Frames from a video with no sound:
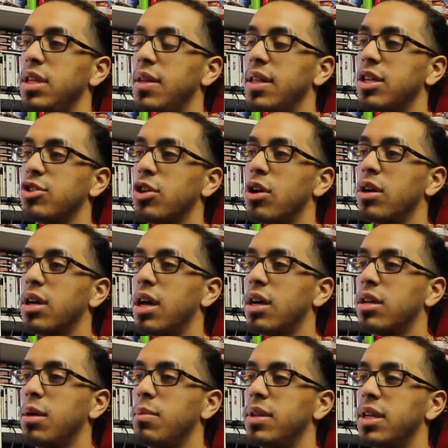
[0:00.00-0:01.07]
Then that Sharingan
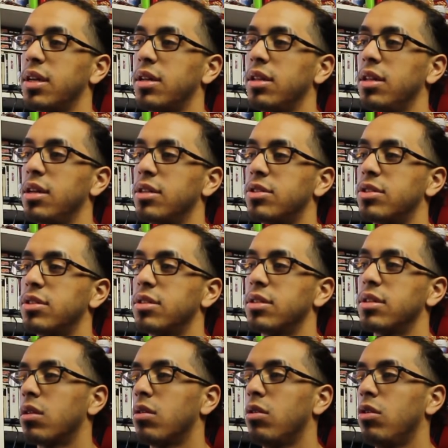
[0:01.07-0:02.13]
coming in clutch.
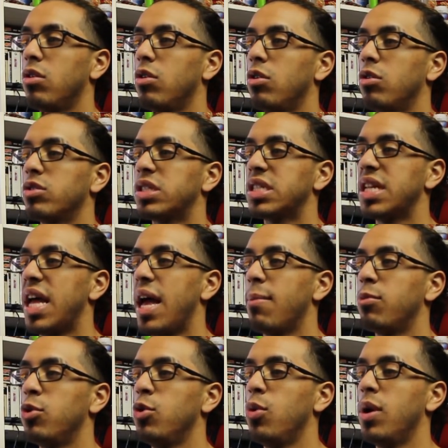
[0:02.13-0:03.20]
Oh, snap.
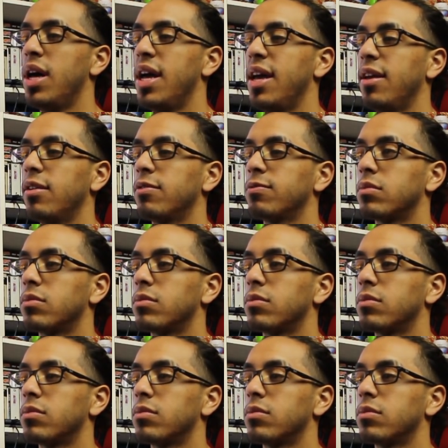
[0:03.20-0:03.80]
New way.